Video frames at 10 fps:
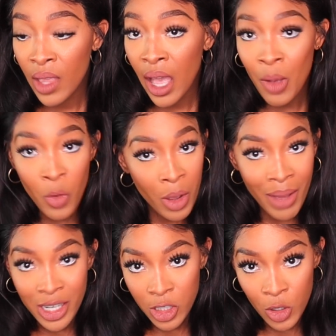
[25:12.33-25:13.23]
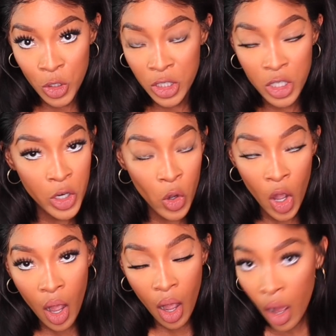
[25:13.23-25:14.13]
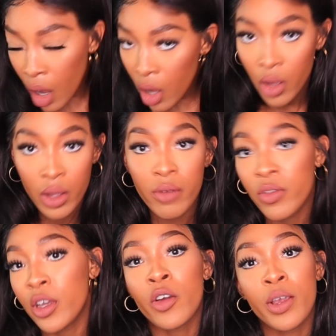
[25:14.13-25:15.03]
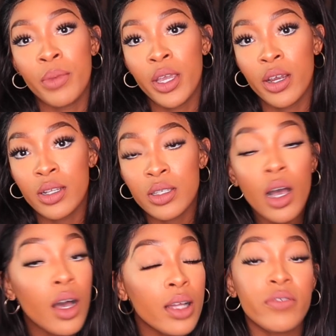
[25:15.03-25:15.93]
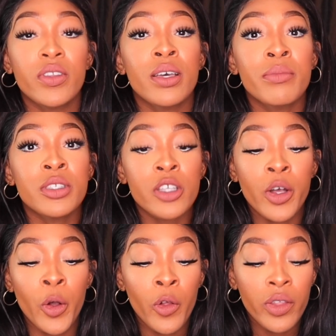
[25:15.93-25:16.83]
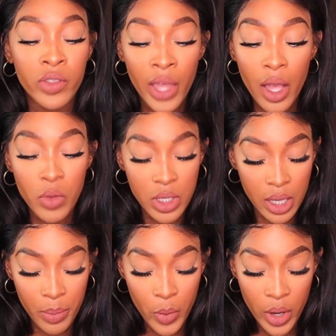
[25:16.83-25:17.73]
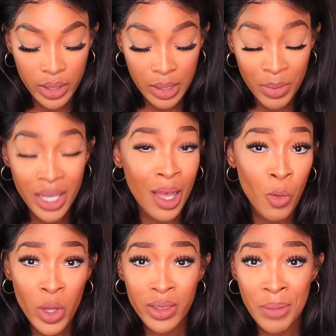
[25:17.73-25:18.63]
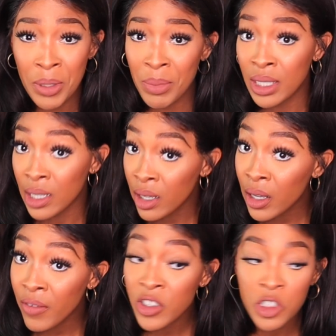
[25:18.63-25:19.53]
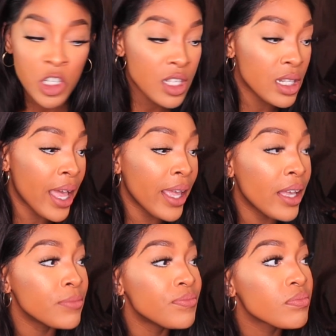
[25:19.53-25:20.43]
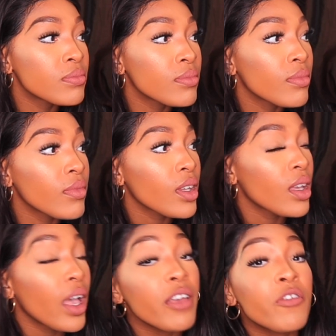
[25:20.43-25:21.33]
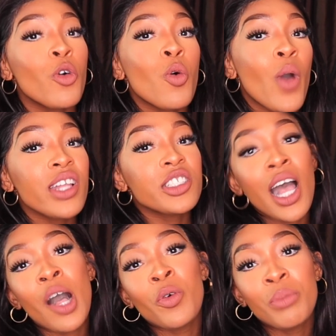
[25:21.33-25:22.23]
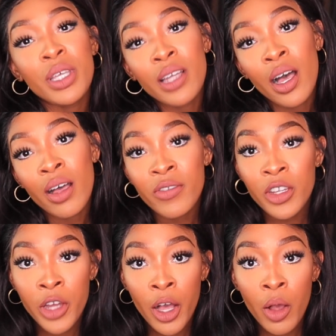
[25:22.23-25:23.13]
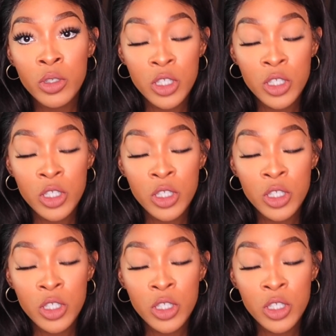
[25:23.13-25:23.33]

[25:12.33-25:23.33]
I want my children to know all of their grandparents, all of them. So that was important to me, and I want them to be loved just like a full white child would be loved, you know.